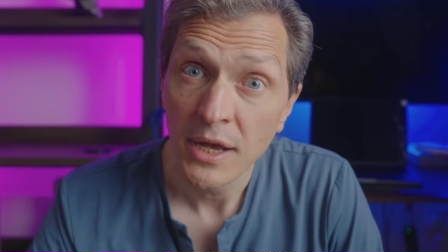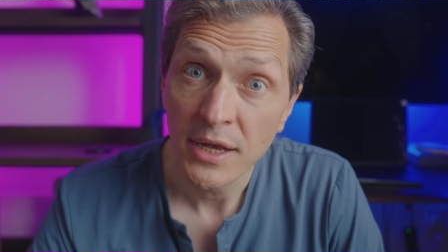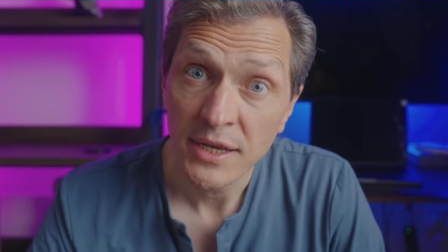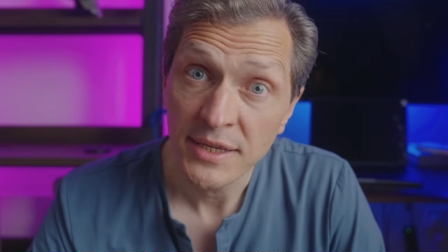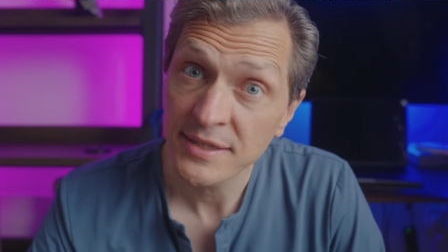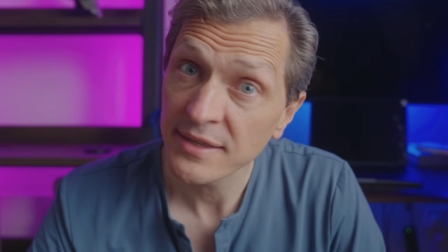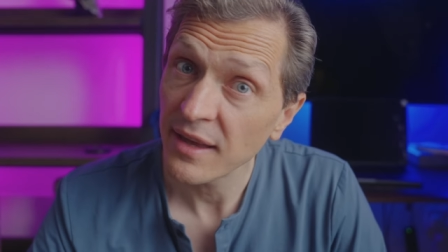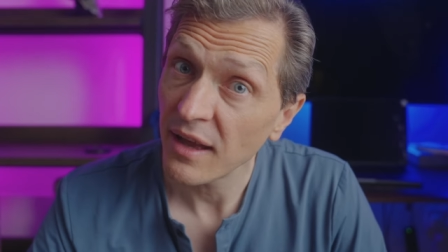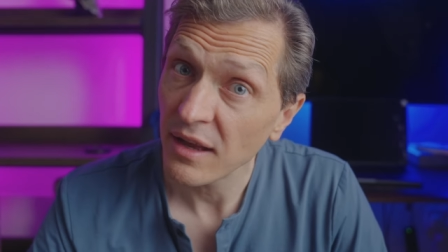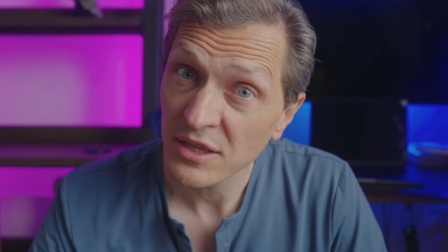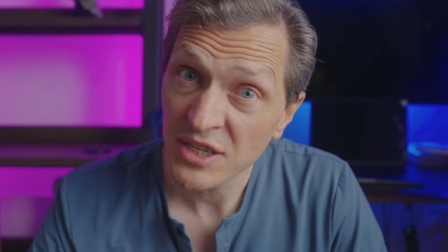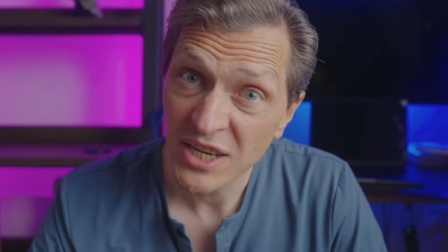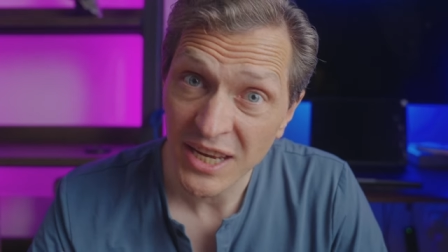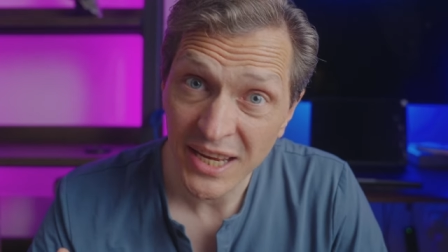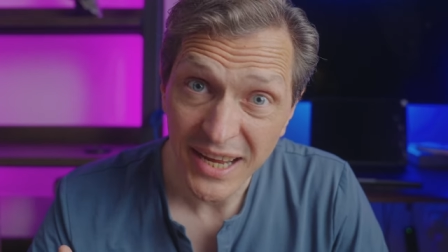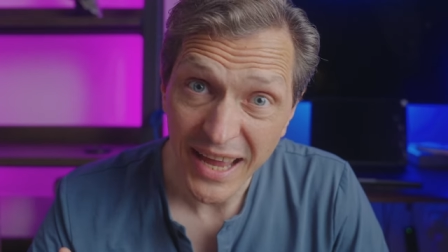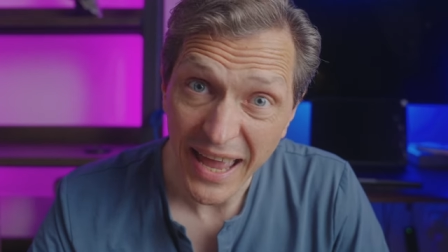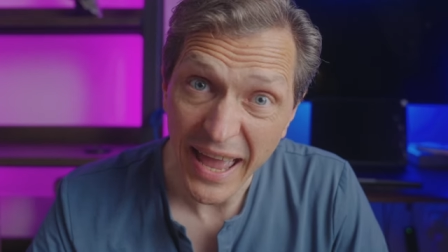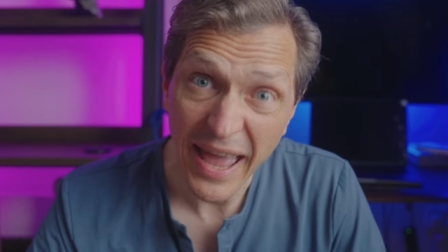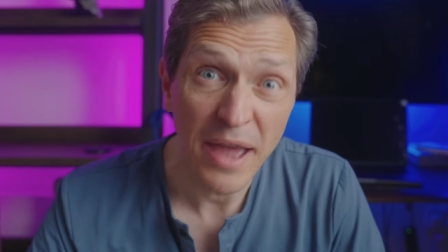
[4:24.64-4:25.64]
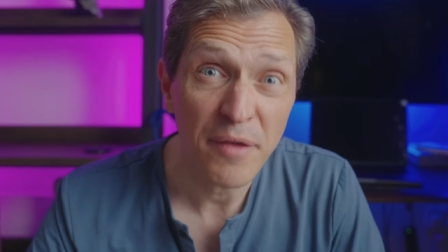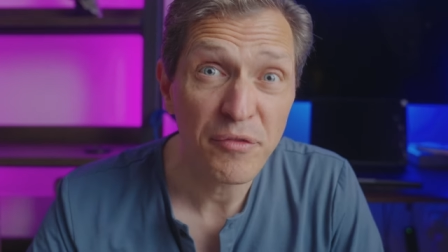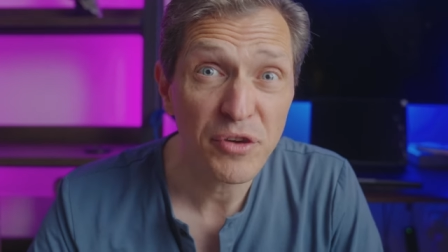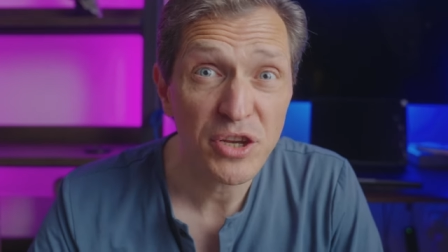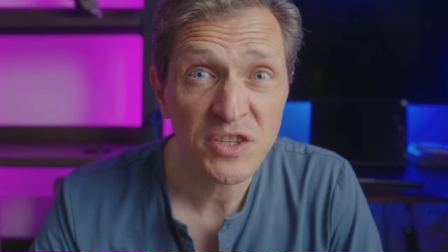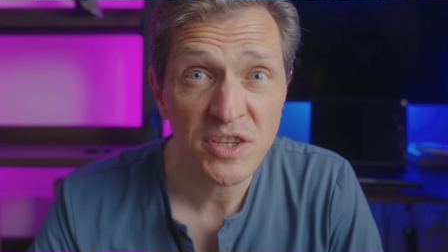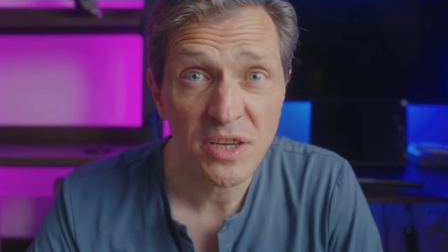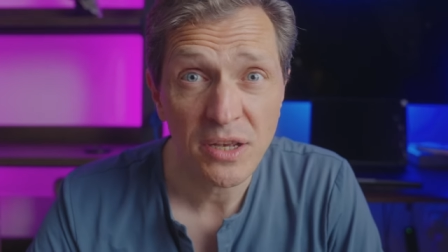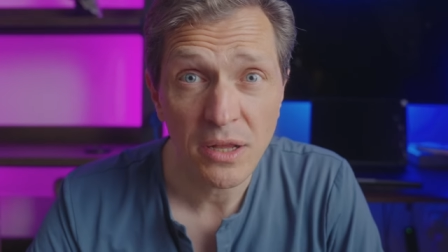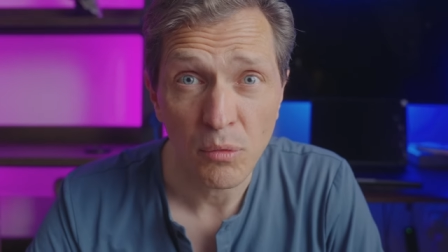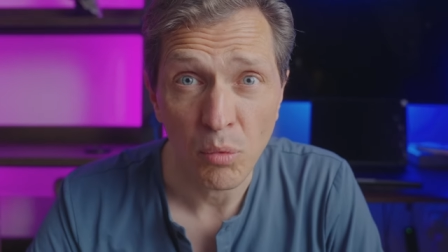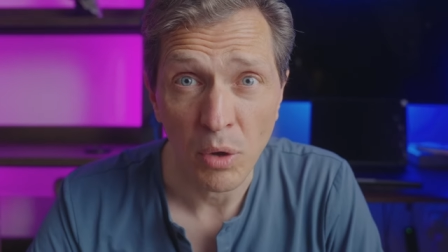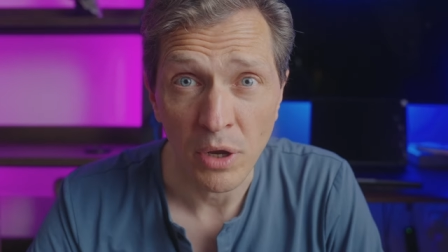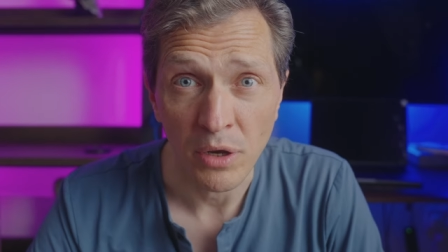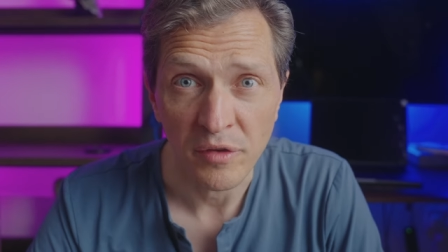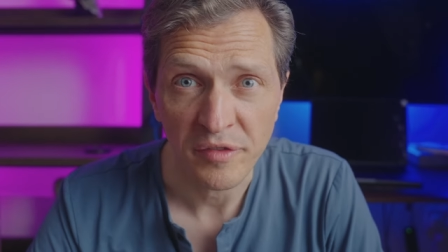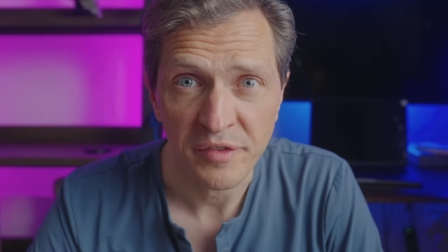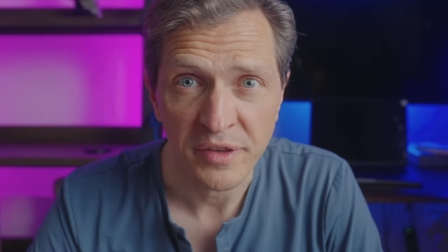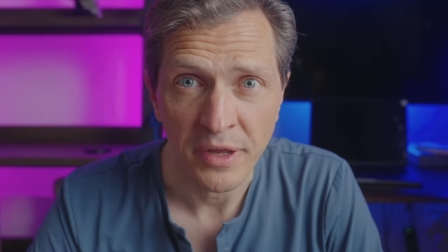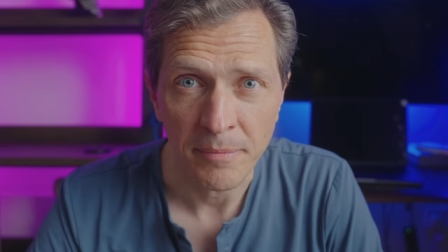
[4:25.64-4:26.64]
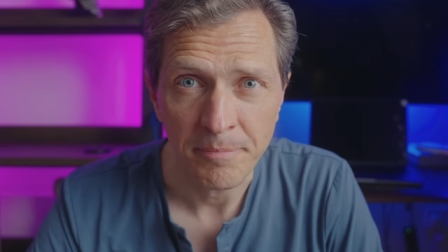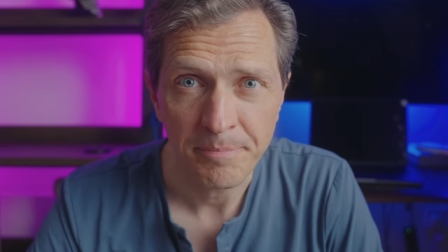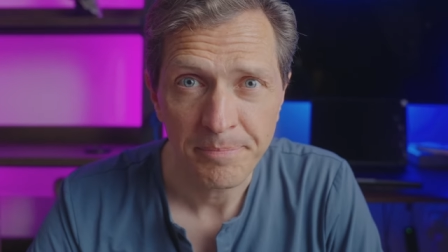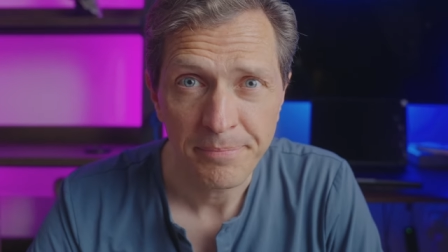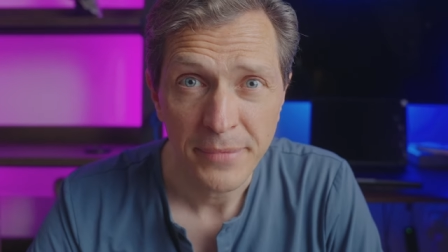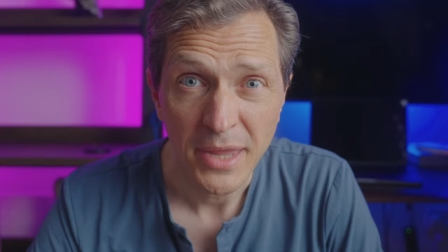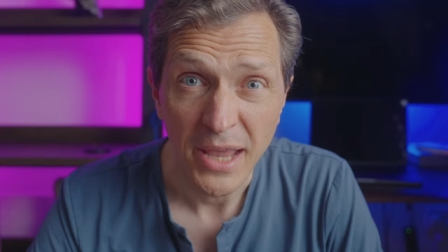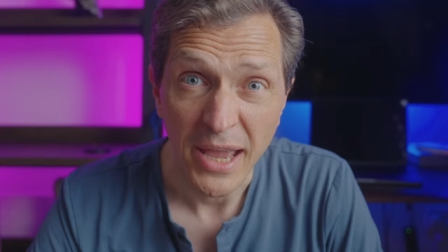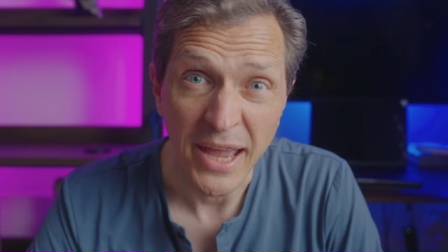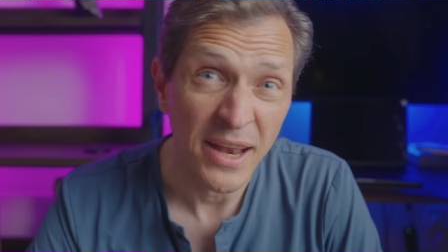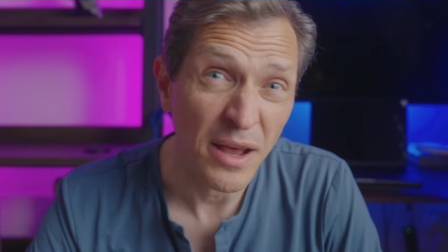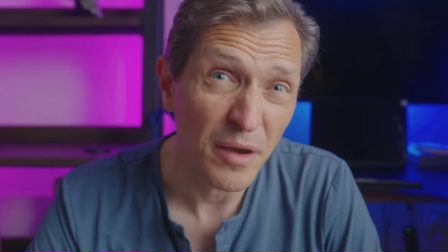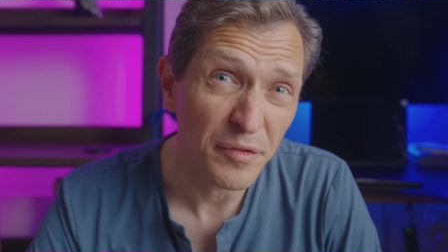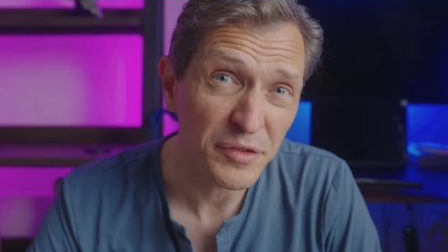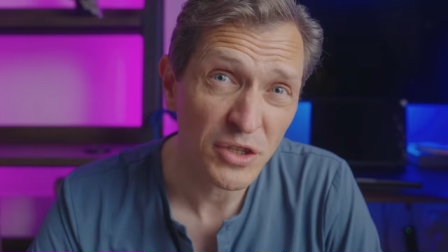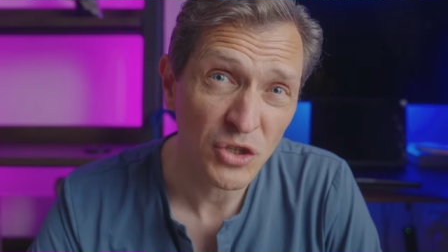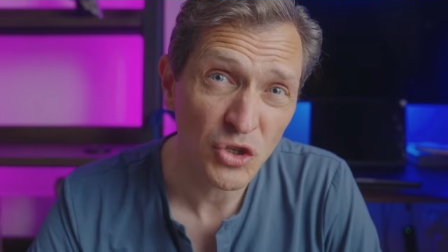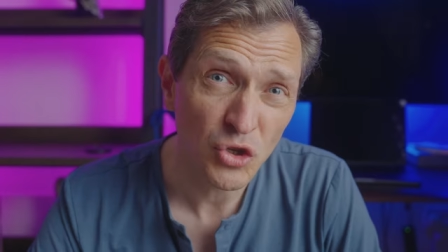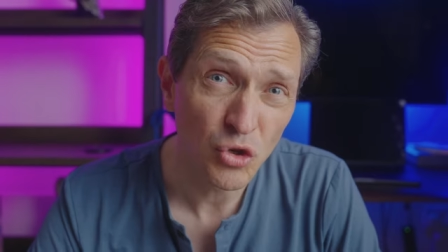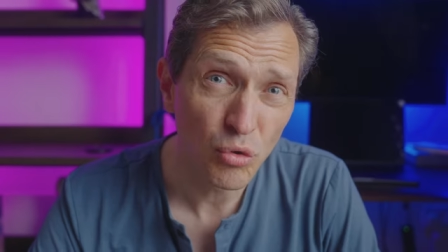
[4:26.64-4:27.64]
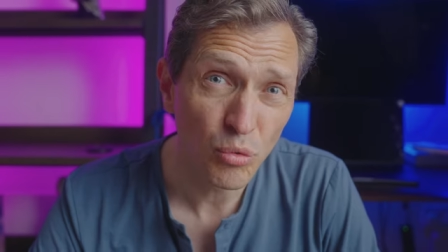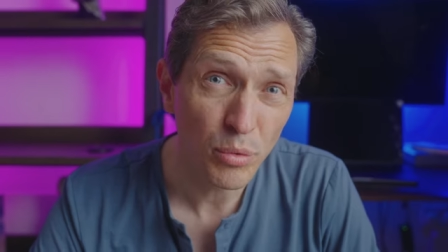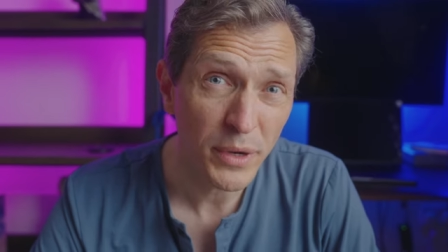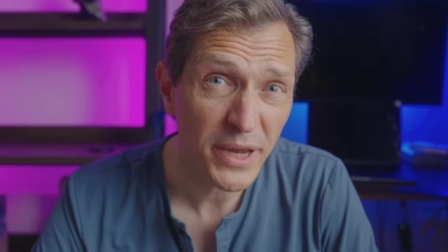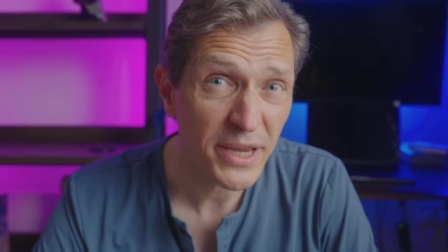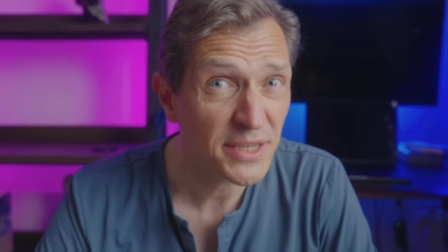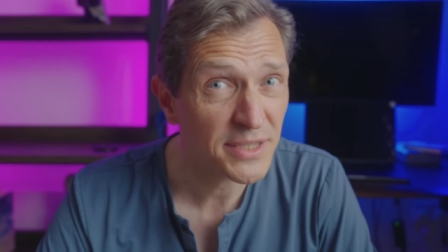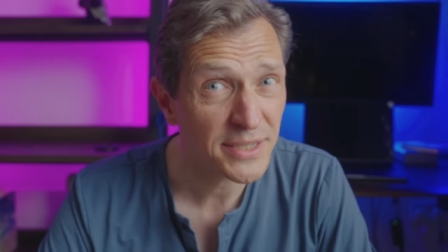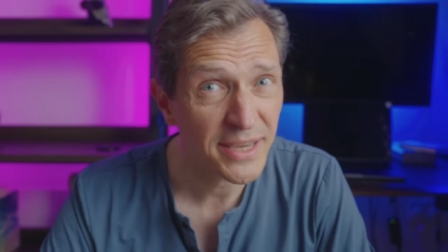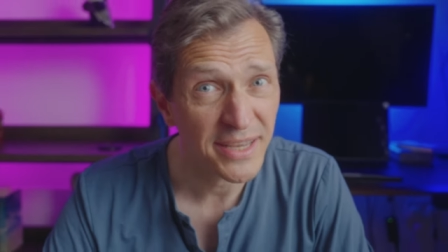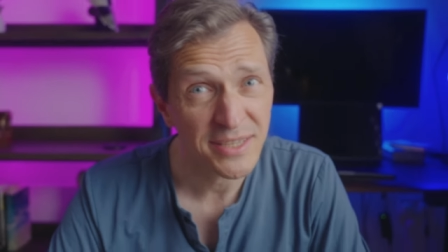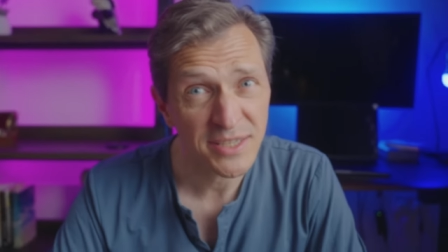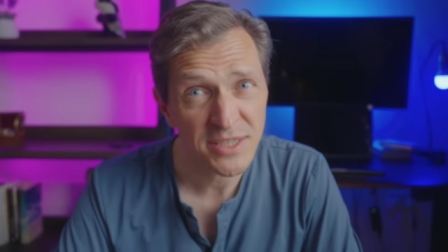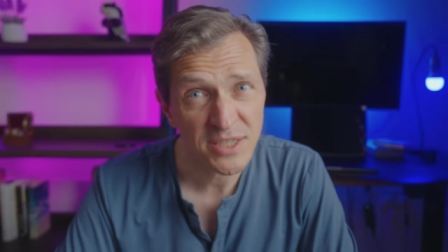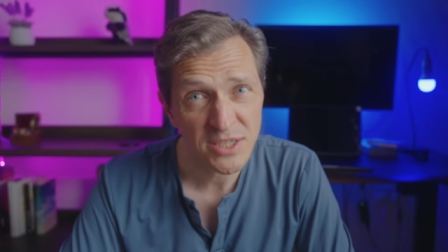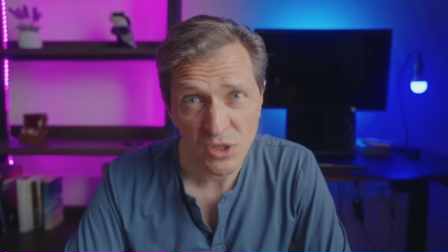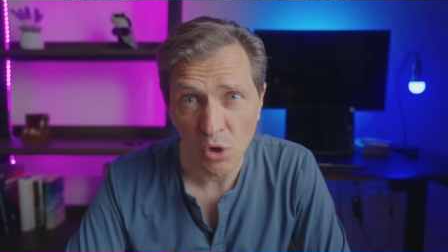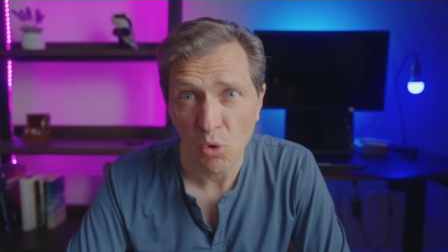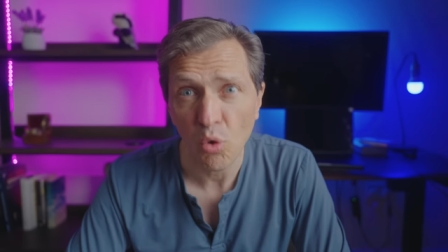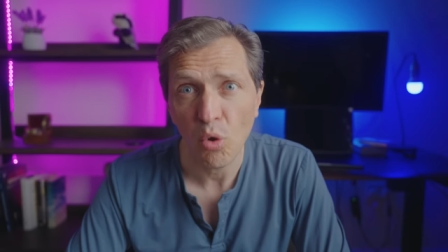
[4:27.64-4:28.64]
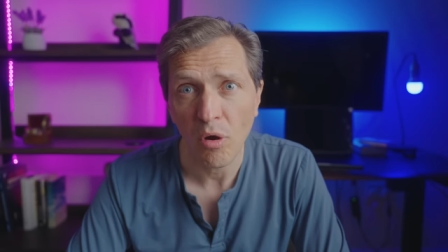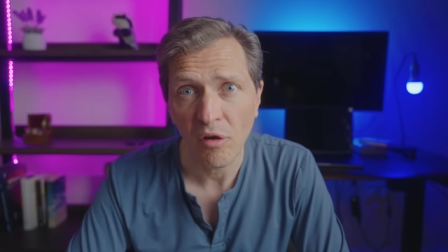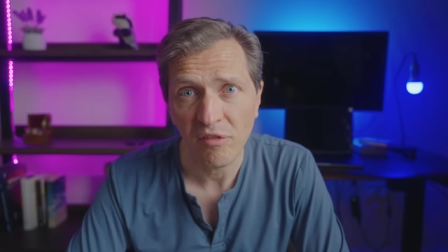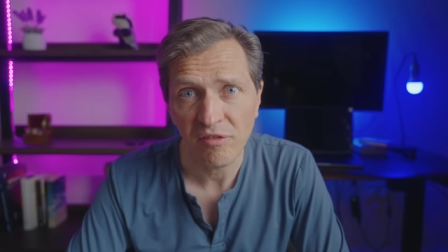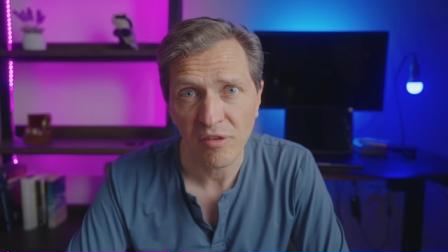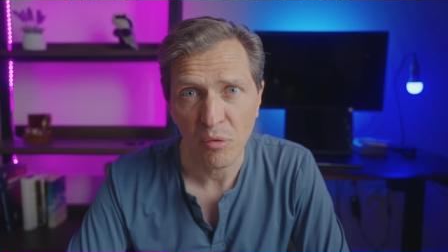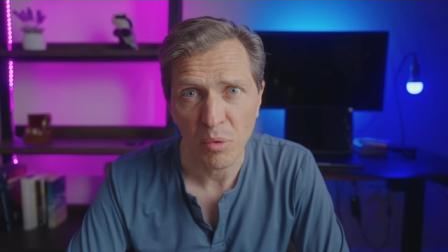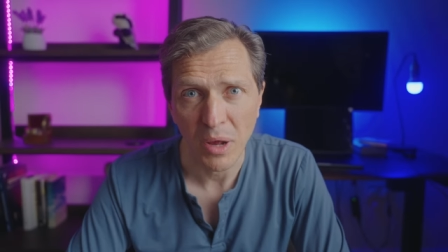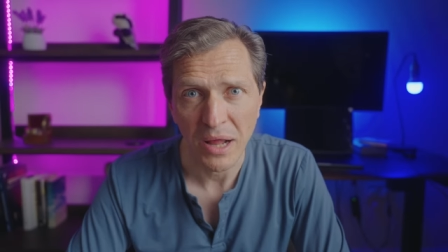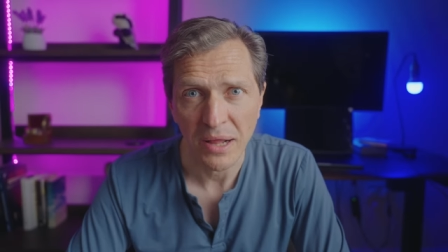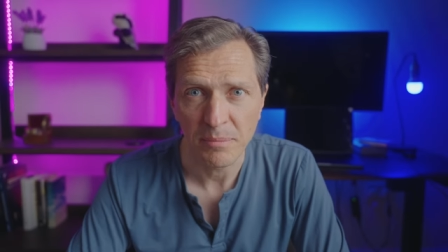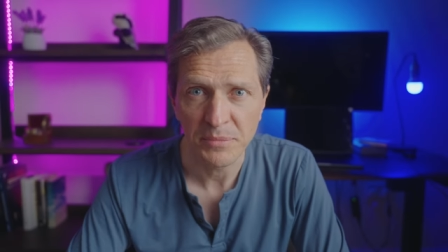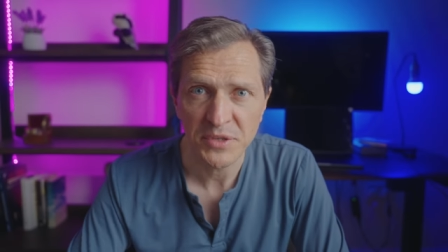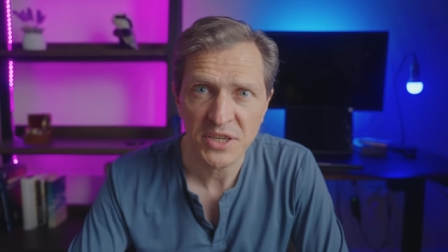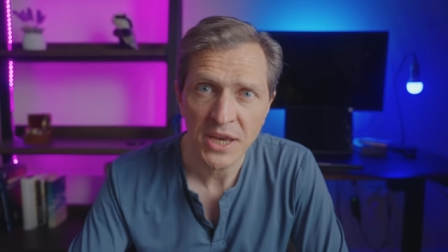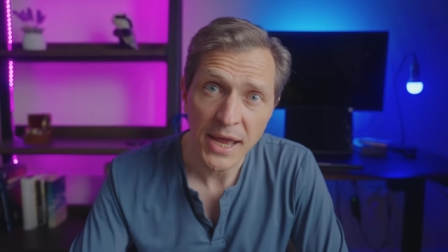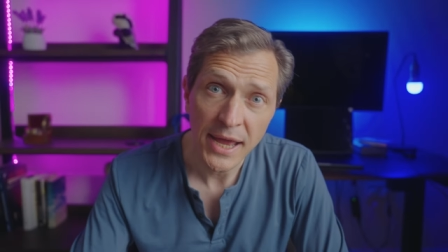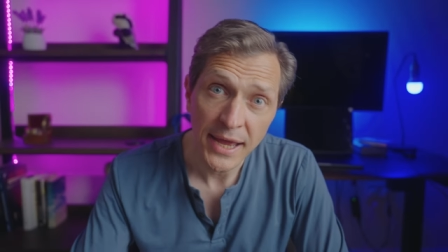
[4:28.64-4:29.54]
starting every single one of them, and after two weeks get so overwhelmed